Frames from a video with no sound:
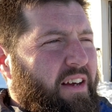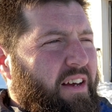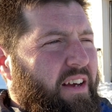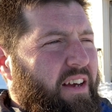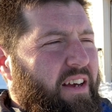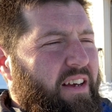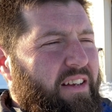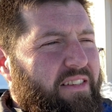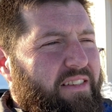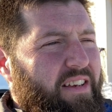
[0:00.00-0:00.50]

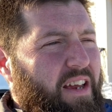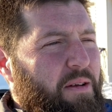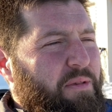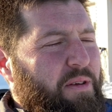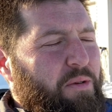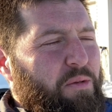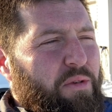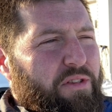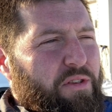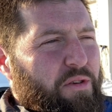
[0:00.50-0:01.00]
And same
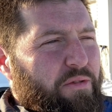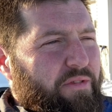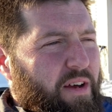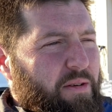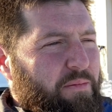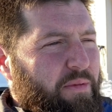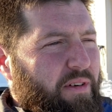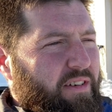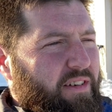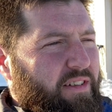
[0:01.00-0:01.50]
thing with
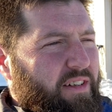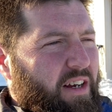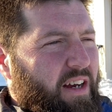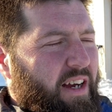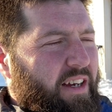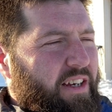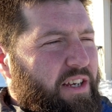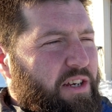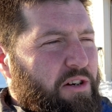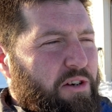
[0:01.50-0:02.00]
November.
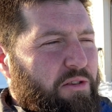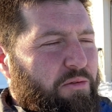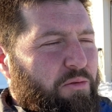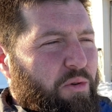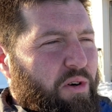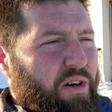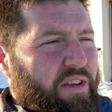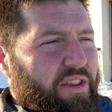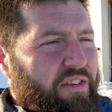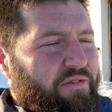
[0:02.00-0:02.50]
Uh, here
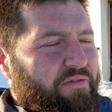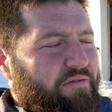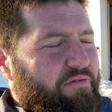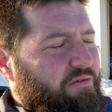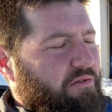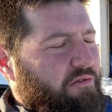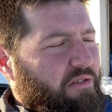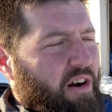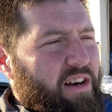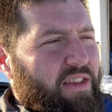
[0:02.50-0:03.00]
we're at the
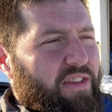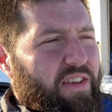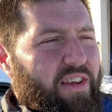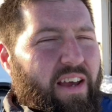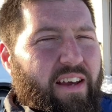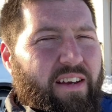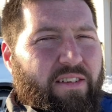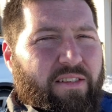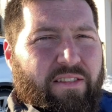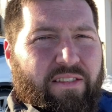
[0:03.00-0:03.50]
right at
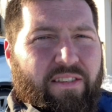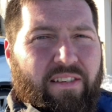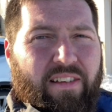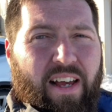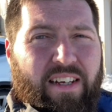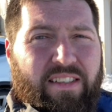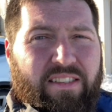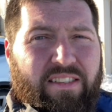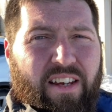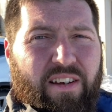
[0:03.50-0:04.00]
the end. It's the
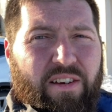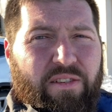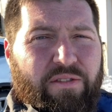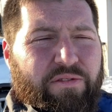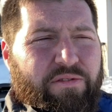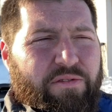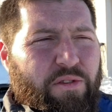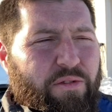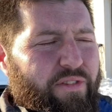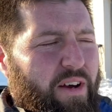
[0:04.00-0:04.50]
last day
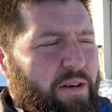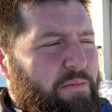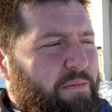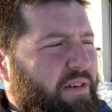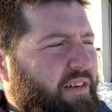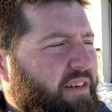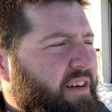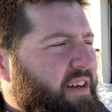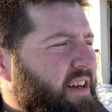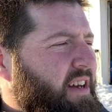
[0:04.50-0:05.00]
of
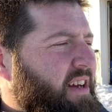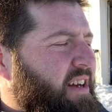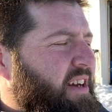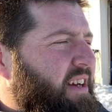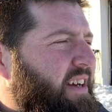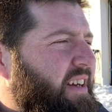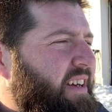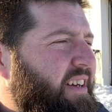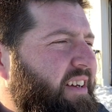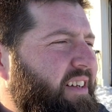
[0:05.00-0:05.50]
November,
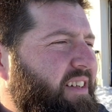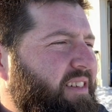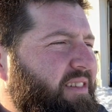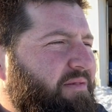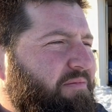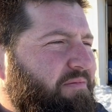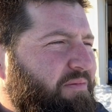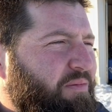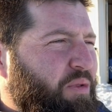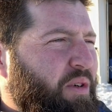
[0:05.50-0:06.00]

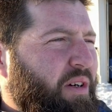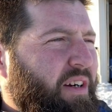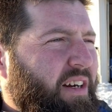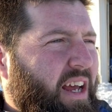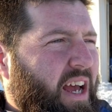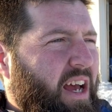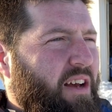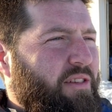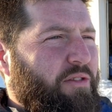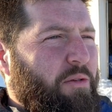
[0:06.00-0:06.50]
and we're going
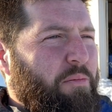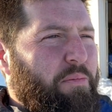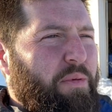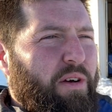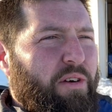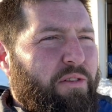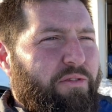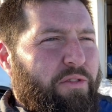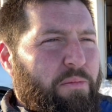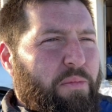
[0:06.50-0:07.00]
to have a
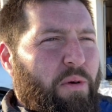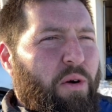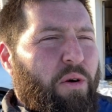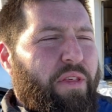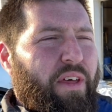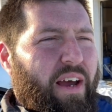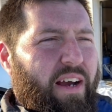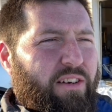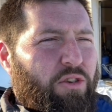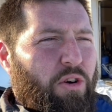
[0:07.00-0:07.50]
bill for
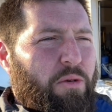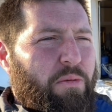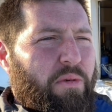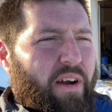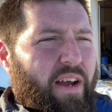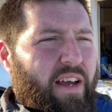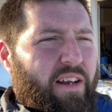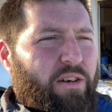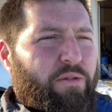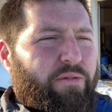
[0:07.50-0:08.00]
both
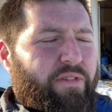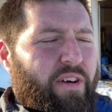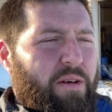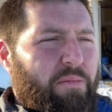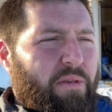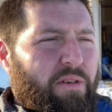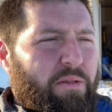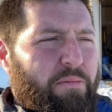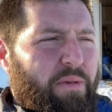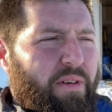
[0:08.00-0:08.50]
October and
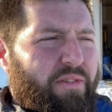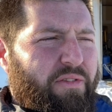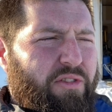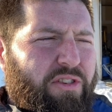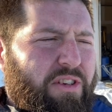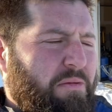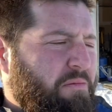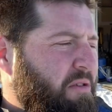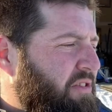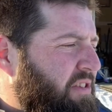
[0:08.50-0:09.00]
November. But
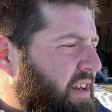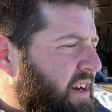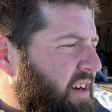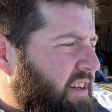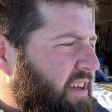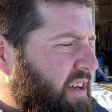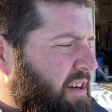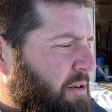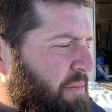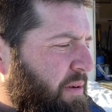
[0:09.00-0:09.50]
for some reason, I
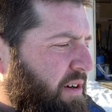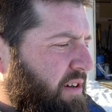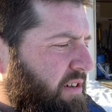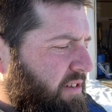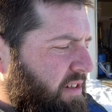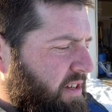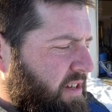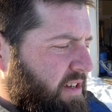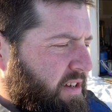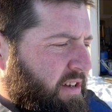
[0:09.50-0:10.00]
didn't get a
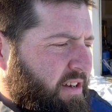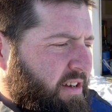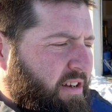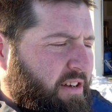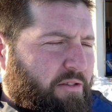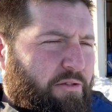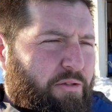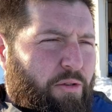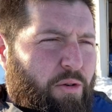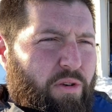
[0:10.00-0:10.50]
bill
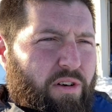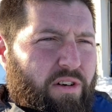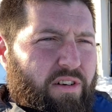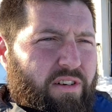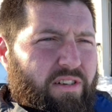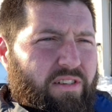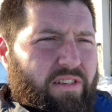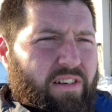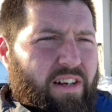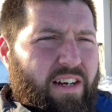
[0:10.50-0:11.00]

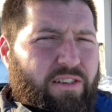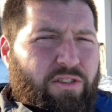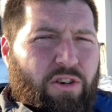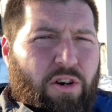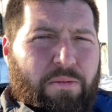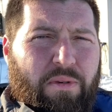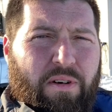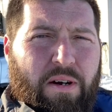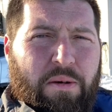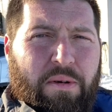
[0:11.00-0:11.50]
for
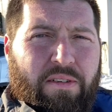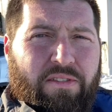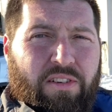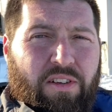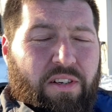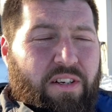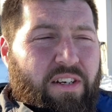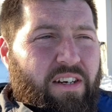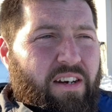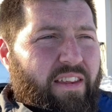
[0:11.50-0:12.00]
October. I'm going to have to
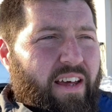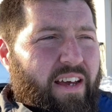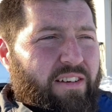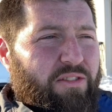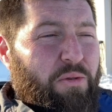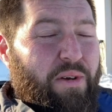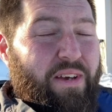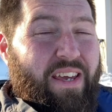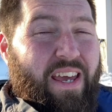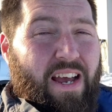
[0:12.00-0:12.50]
look into
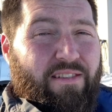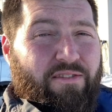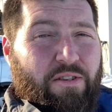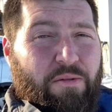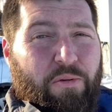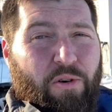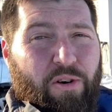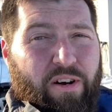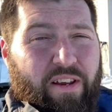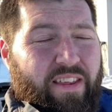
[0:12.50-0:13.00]
that. So I can't
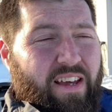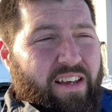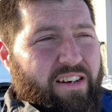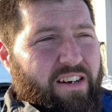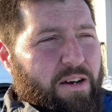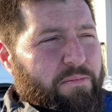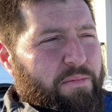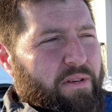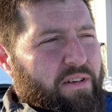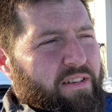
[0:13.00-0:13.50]
report on that
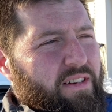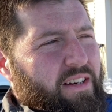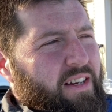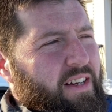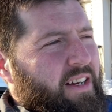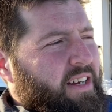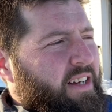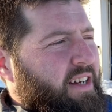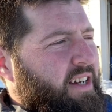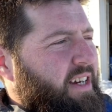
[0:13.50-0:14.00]
number.
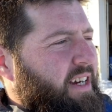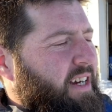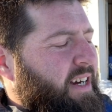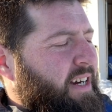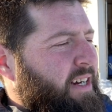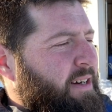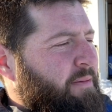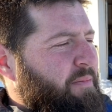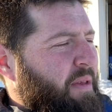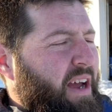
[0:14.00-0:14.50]

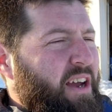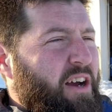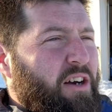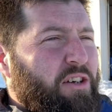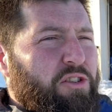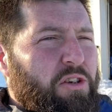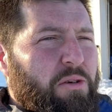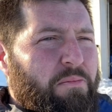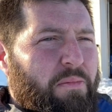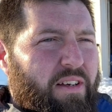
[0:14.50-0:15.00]
Um, I
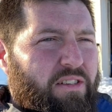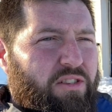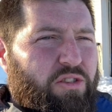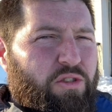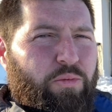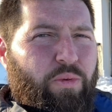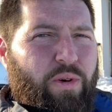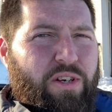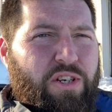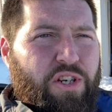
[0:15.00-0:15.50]
also might
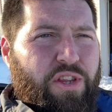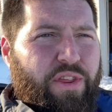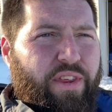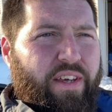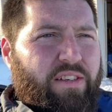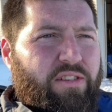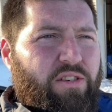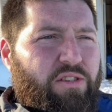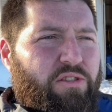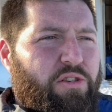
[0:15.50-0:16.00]
switch
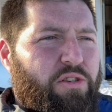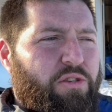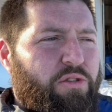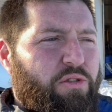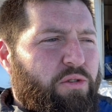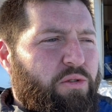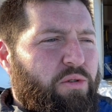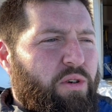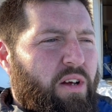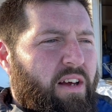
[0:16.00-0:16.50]
this
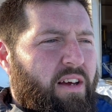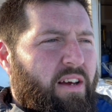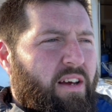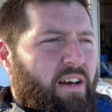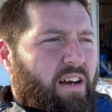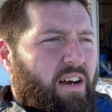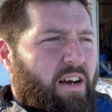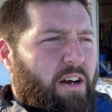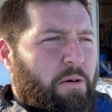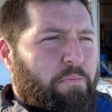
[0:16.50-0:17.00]
to
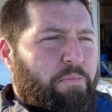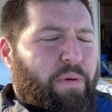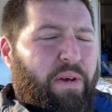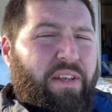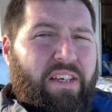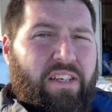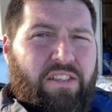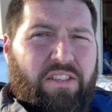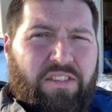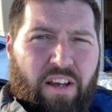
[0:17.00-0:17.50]
a
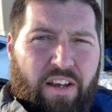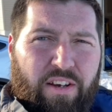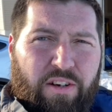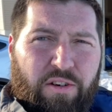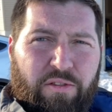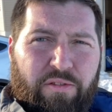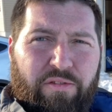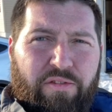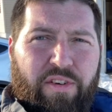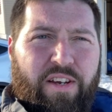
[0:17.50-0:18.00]
billing
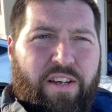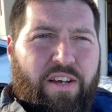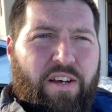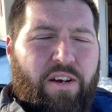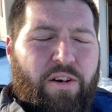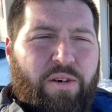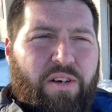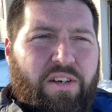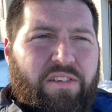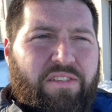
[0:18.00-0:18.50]
cycle
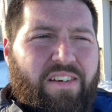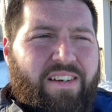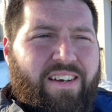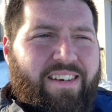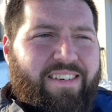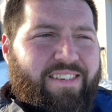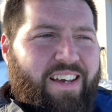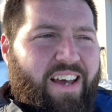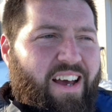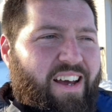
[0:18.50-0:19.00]
video because it
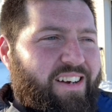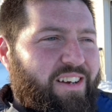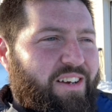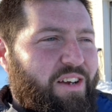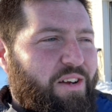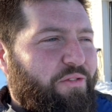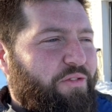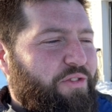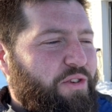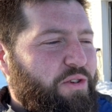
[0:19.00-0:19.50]
is kind of
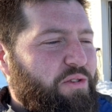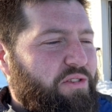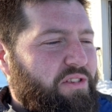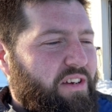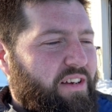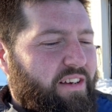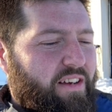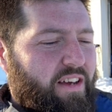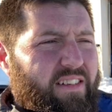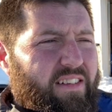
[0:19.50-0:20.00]

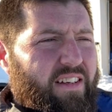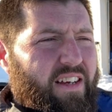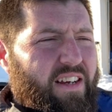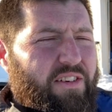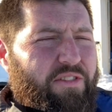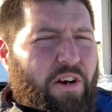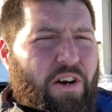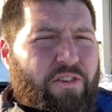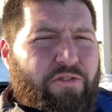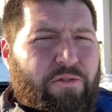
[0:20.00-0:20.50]
confusing
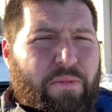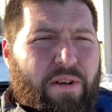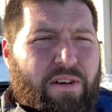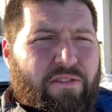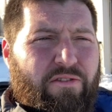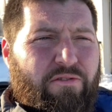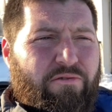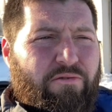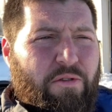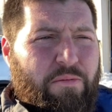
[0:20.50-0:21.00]
and it's hard for me
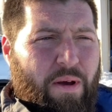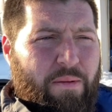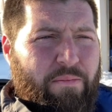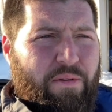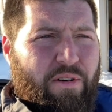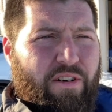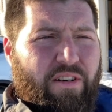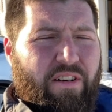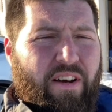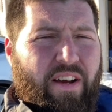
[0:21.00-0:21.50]
to
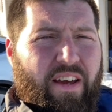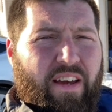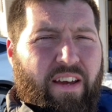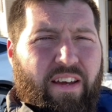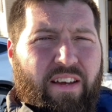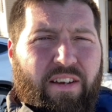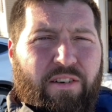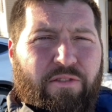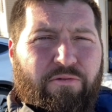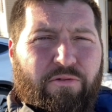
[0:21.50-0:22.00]
remember
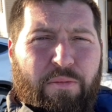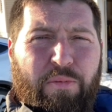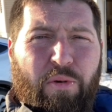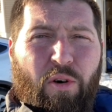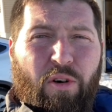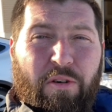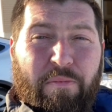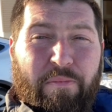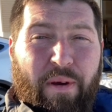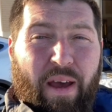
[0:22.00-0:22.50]
and
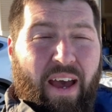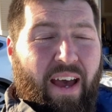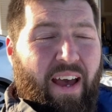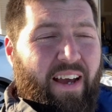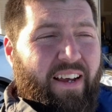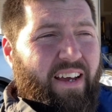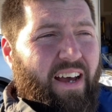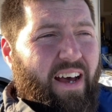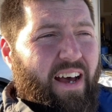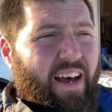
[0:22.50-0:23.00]
report
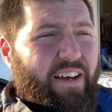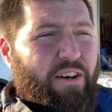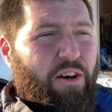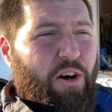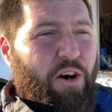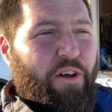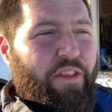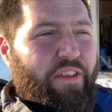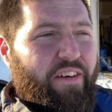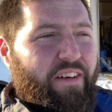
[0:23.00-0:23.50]
back on
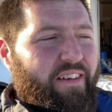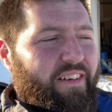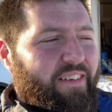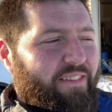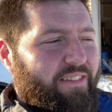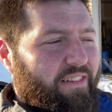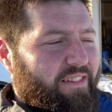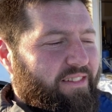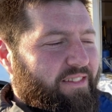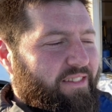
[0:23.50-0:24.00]
all the
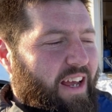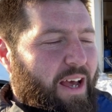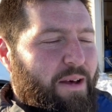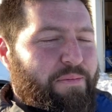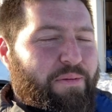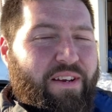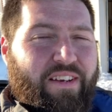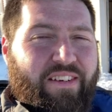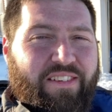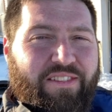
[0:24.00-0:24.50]

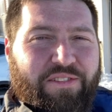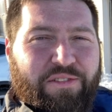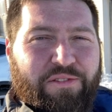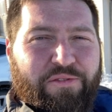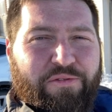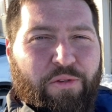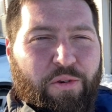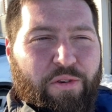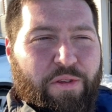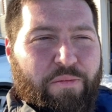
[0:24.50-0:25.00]
happenings
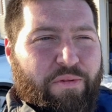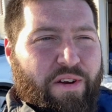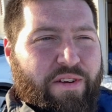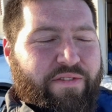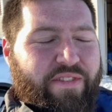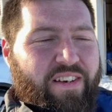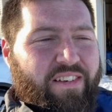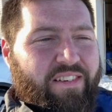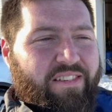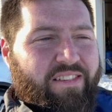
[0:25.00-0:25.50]
for the
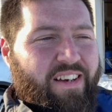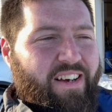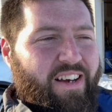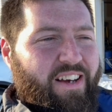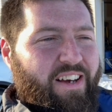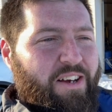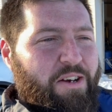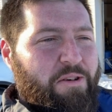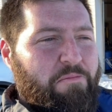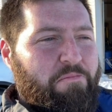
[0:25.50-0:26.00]
previous
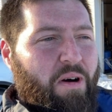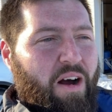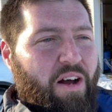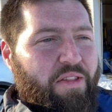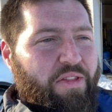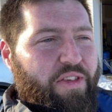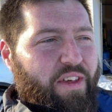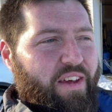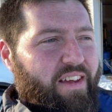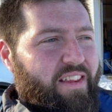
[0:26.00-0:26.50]

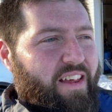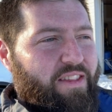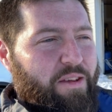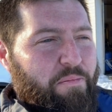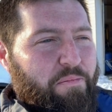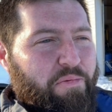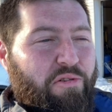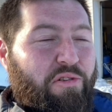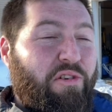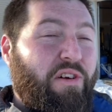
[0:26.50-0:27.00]
month and then
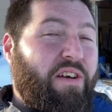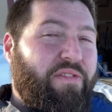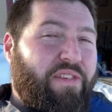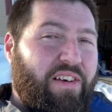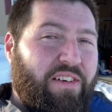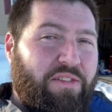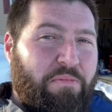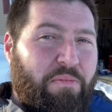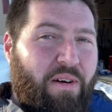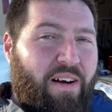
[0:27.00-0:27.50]
the
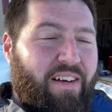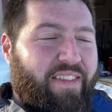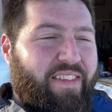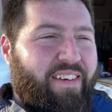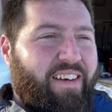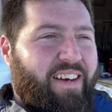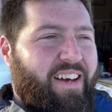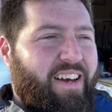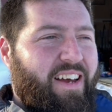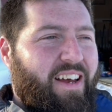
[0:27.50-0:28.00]
previous
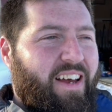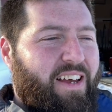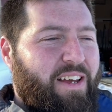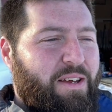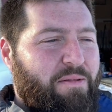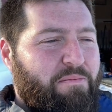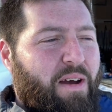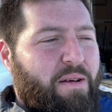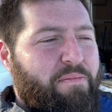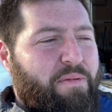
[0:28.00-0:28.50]
month
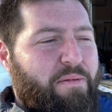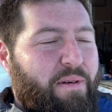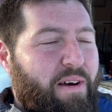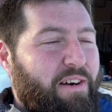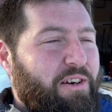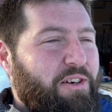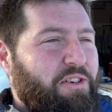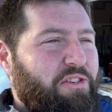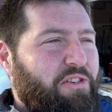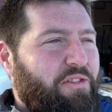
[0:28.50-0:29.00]
it might be
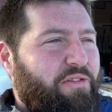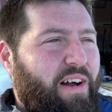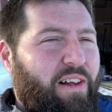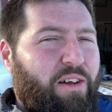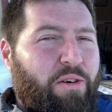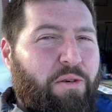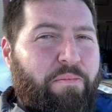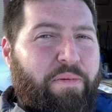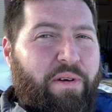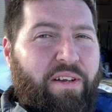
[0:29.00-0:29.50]
better just to
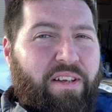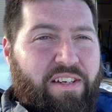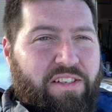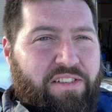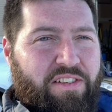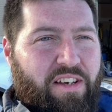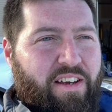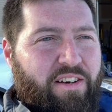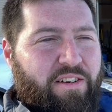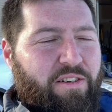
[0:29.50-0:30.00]
follow a billing
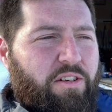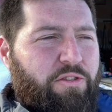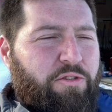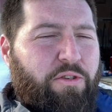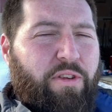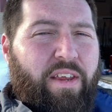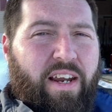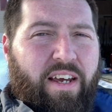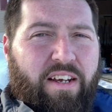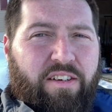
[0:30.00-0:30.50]
cycle
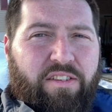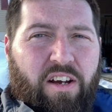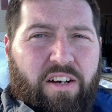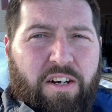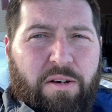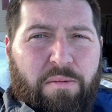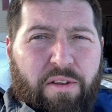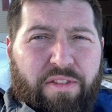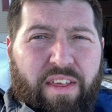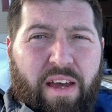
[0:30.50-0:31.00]
so then i could
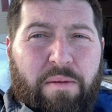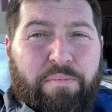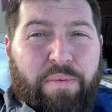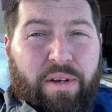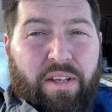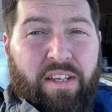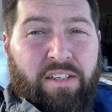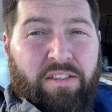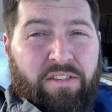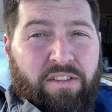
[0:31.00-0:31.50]
talk about that
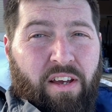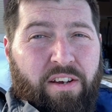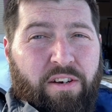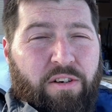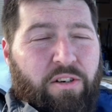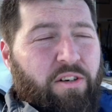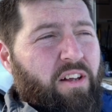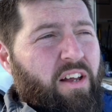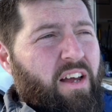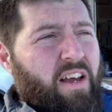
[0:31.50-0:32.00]
billing
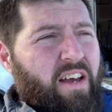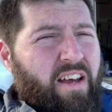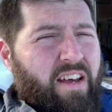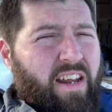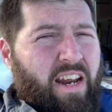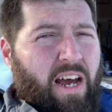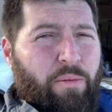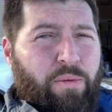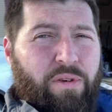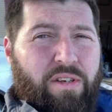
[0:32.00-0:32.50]
cycle
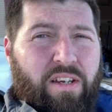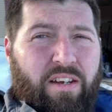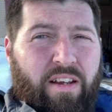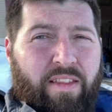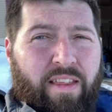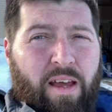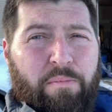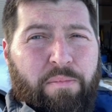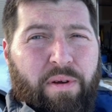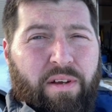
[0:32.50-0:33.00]
and how we did
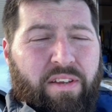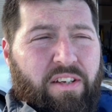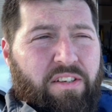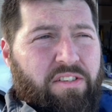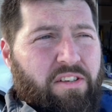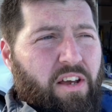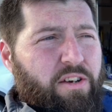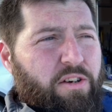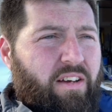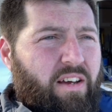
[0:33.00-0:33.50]
in that billing
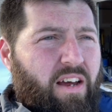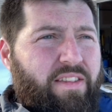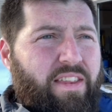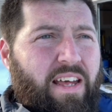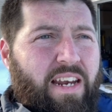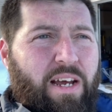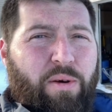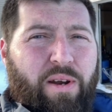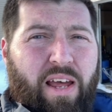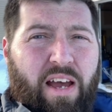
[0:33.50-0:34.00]
cycle and
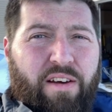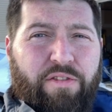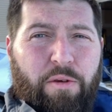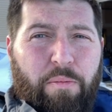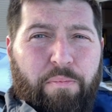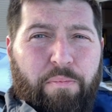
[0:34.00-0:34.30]
then i would have the